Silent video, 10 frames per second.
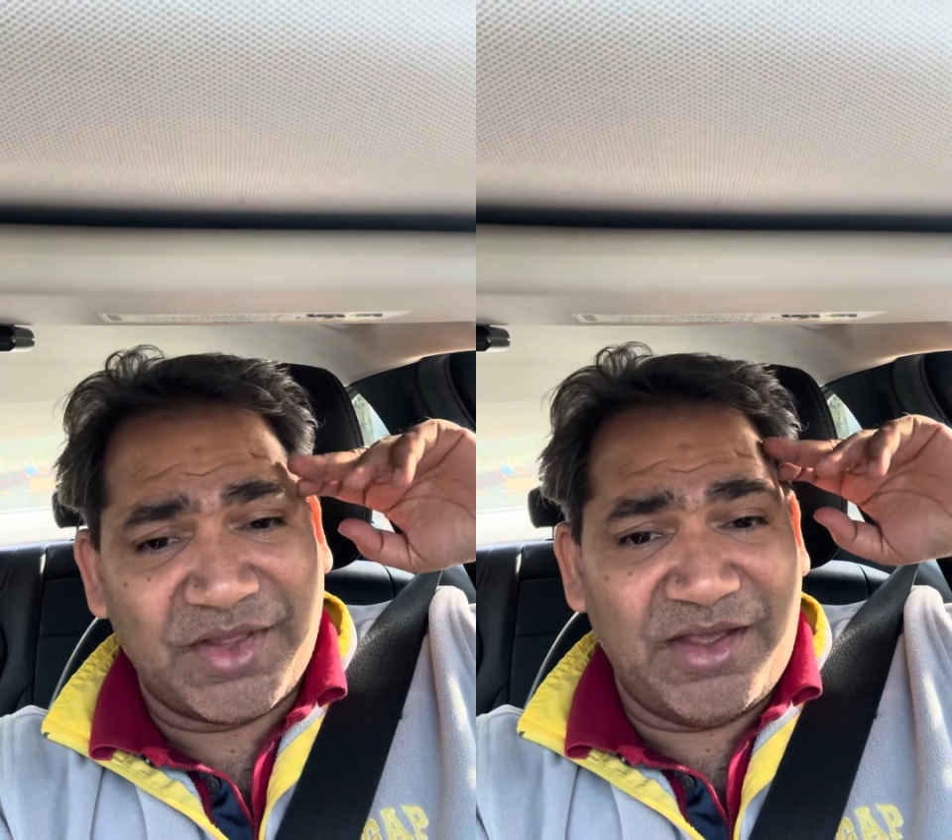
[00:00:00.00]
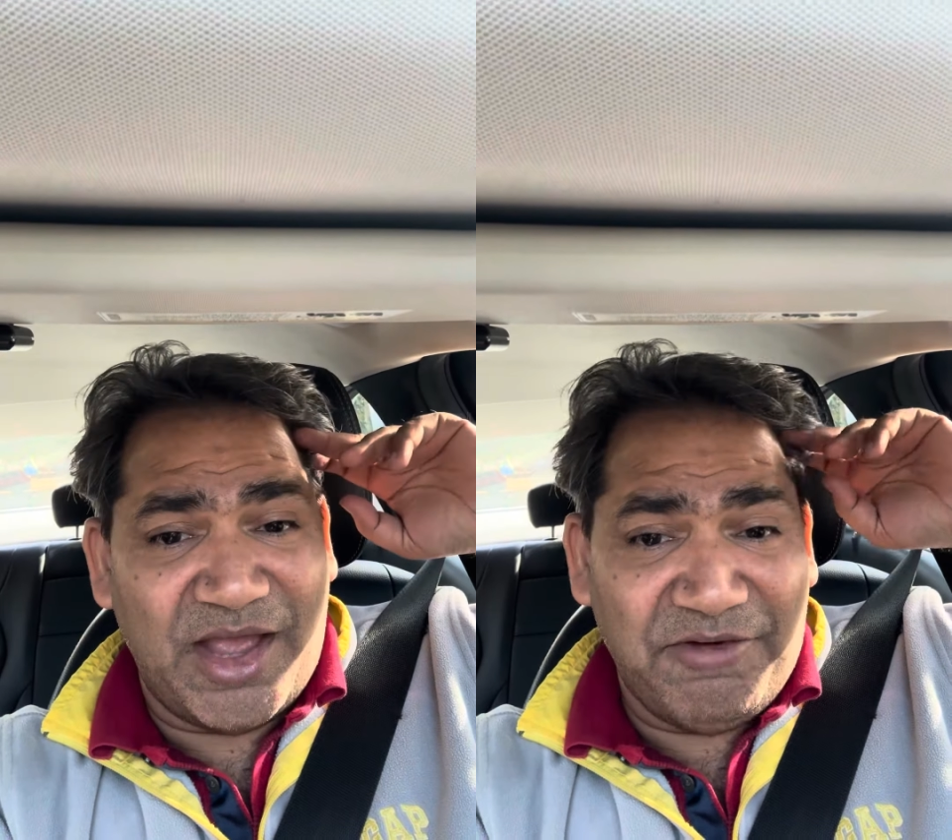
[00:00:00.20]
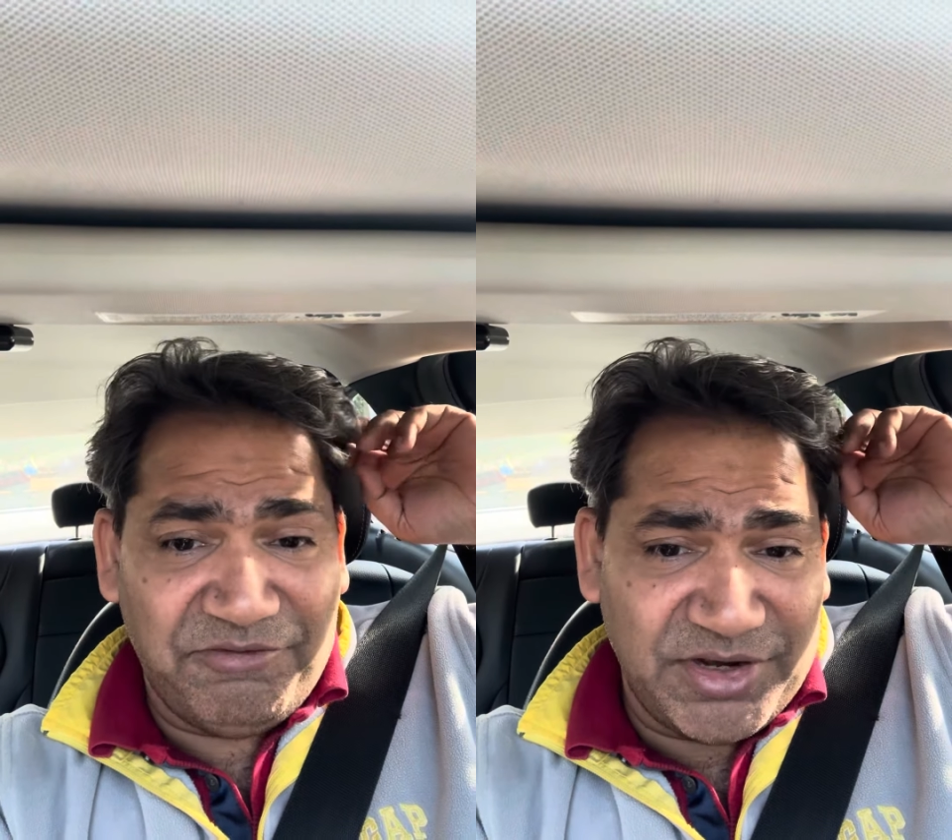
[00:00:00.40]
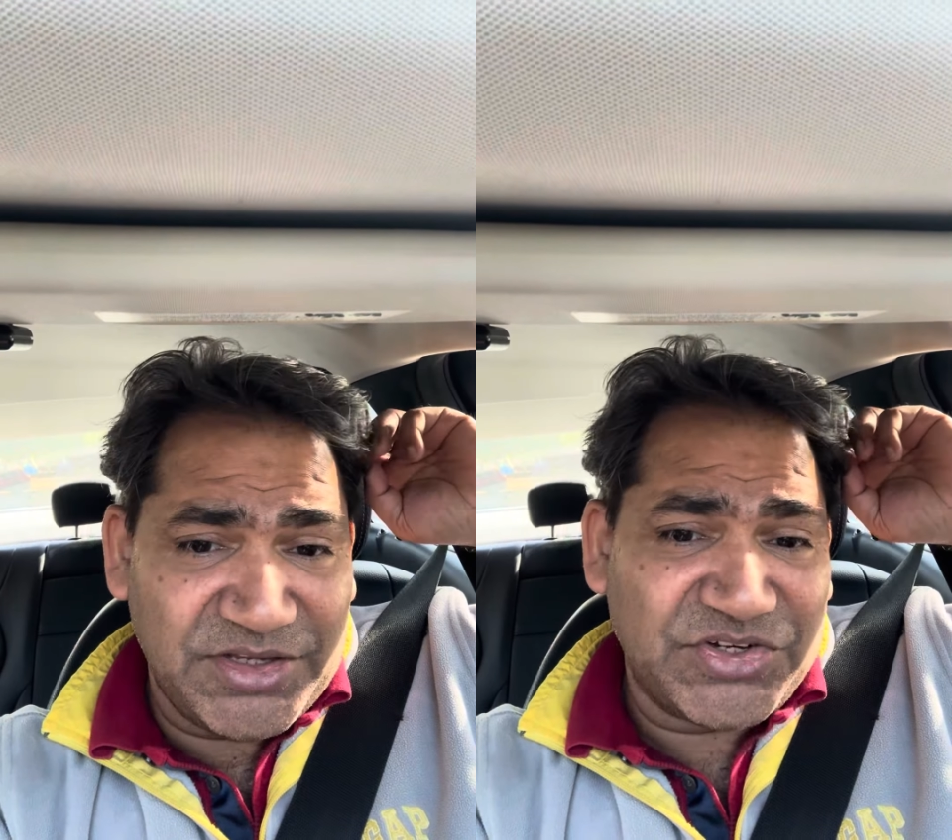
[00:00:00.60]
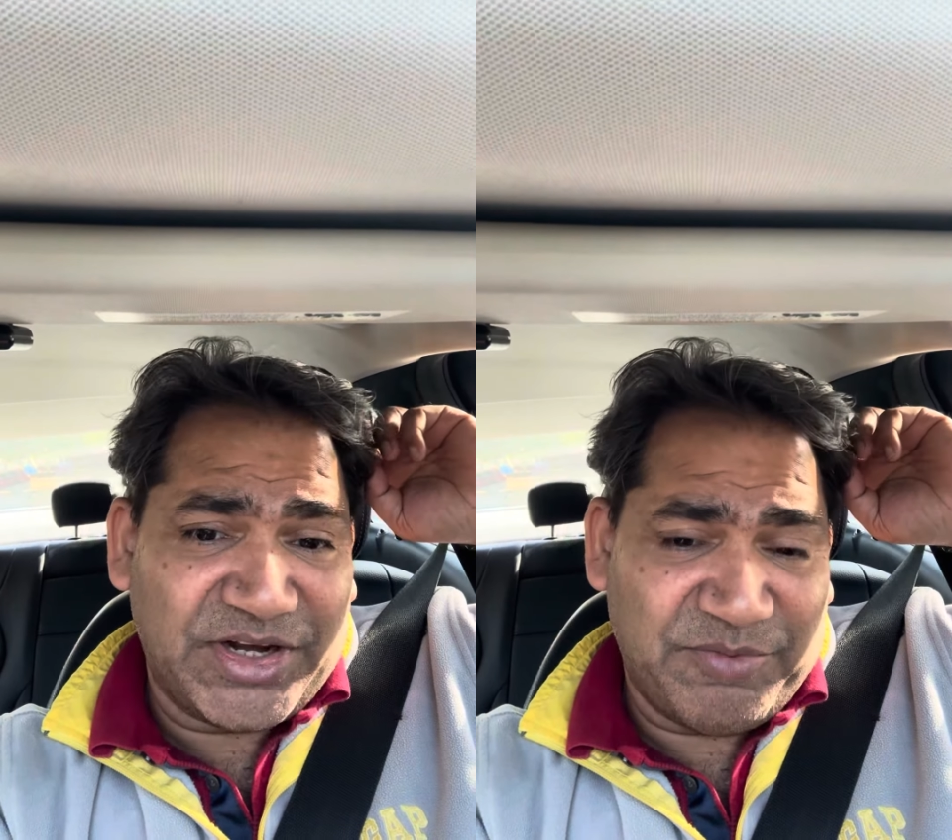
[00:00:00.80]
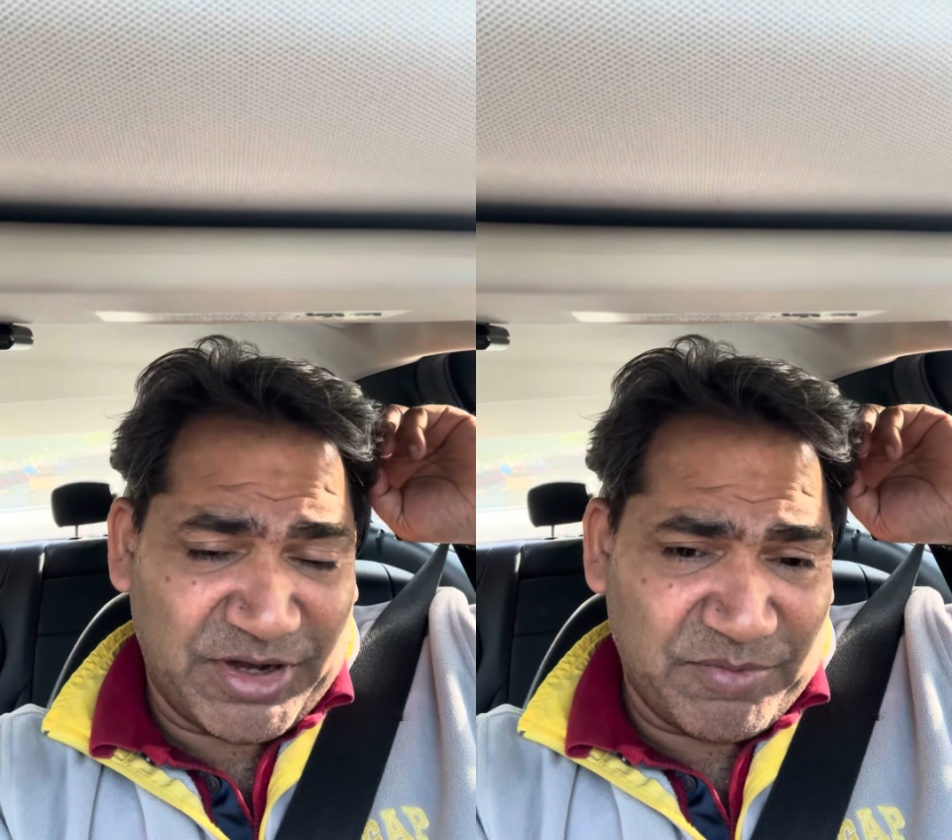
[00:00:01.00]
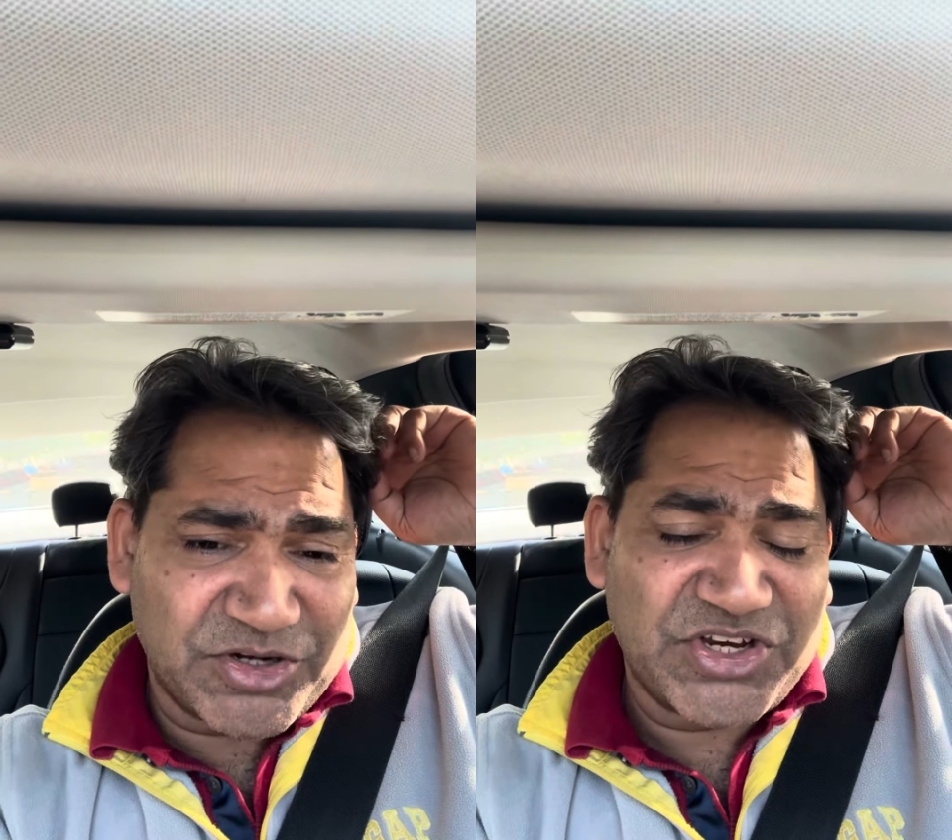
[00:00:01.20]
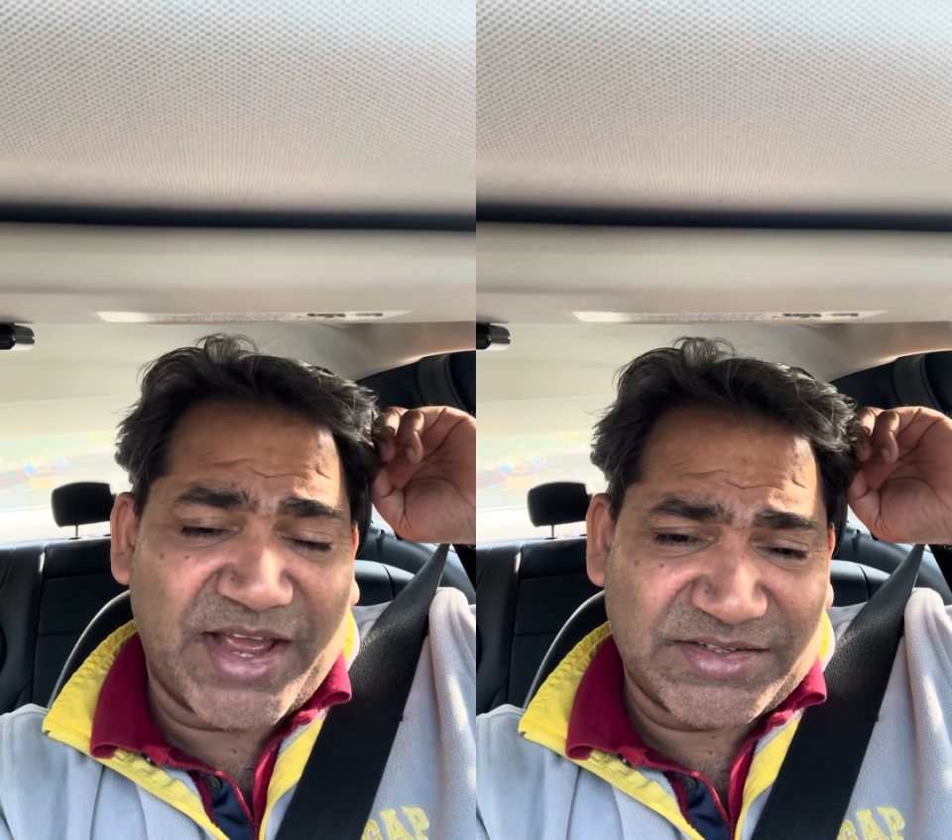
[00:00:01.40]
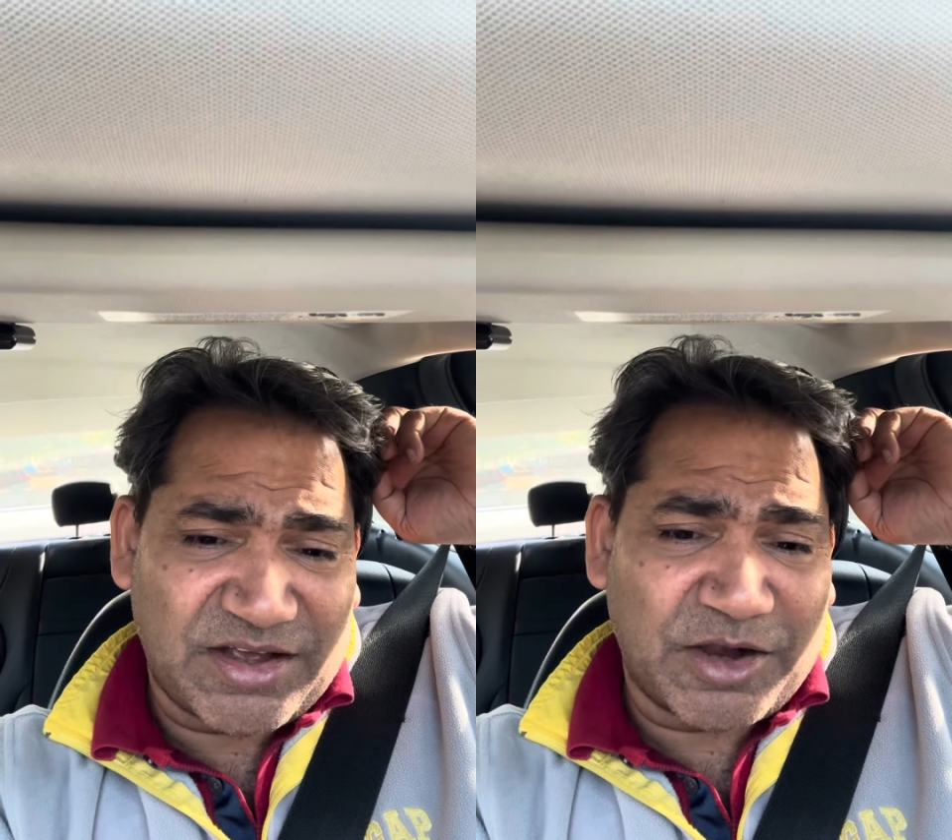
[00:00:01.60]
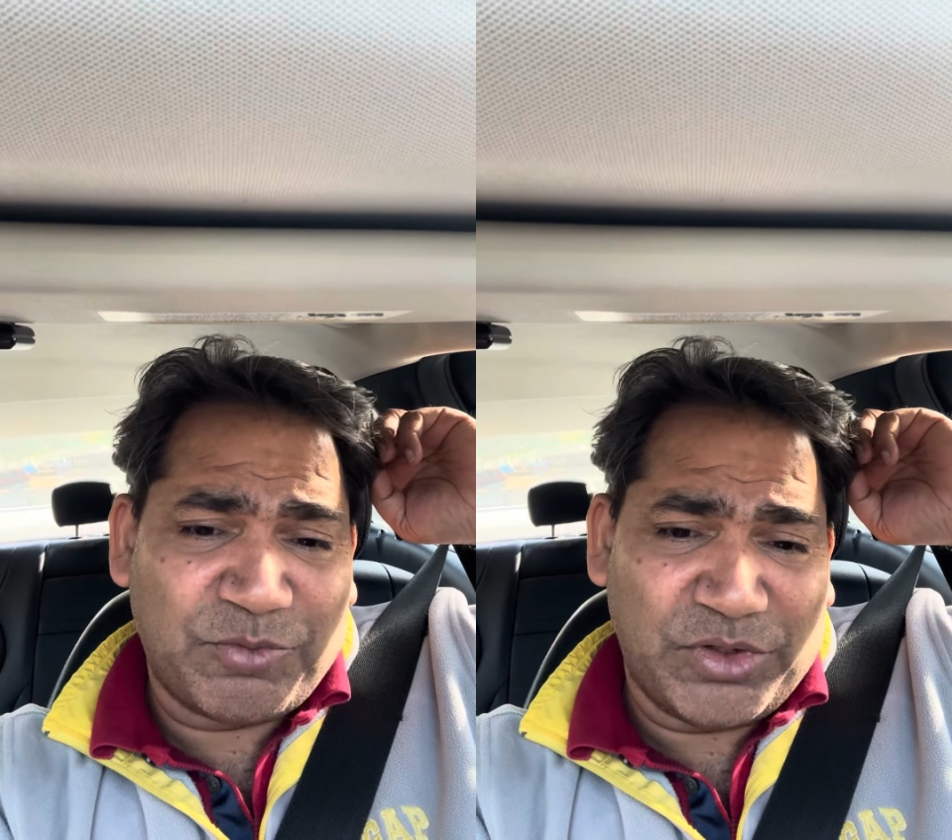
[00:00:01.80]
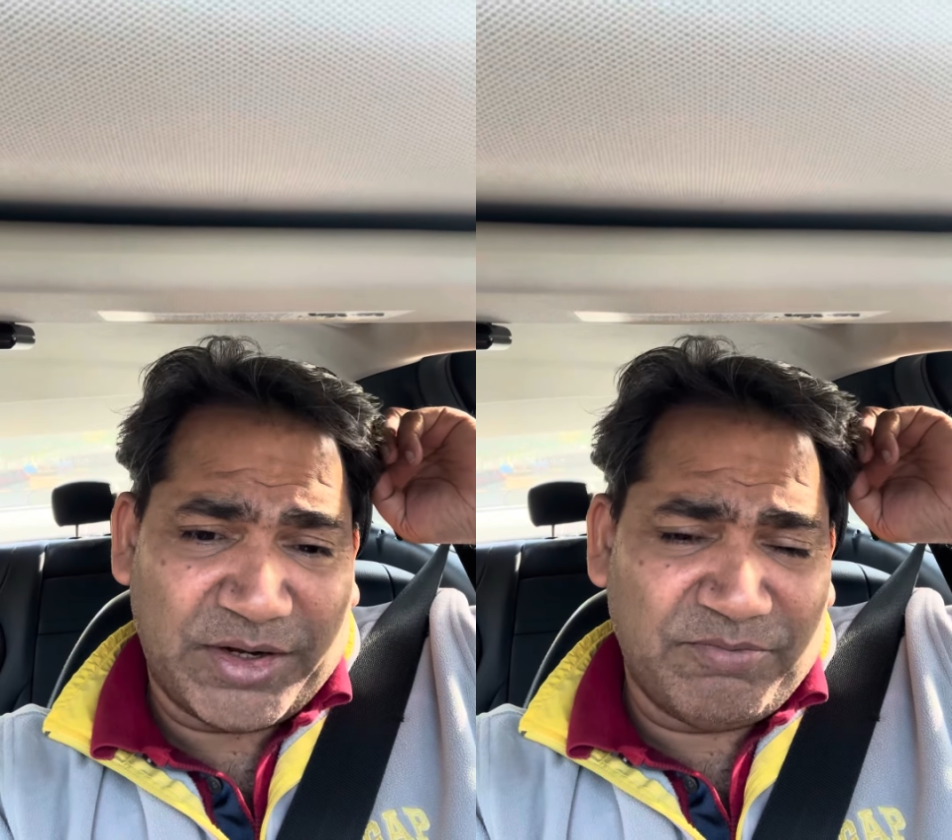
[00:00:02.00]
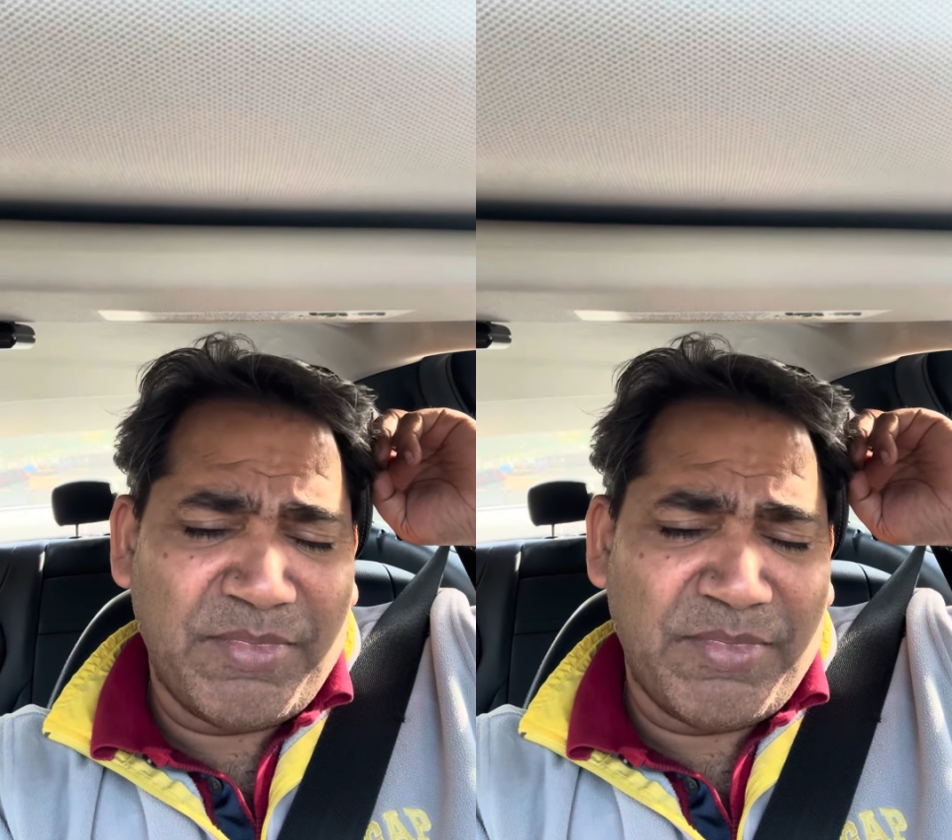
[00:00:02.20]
Every city pretty much has carpool lane.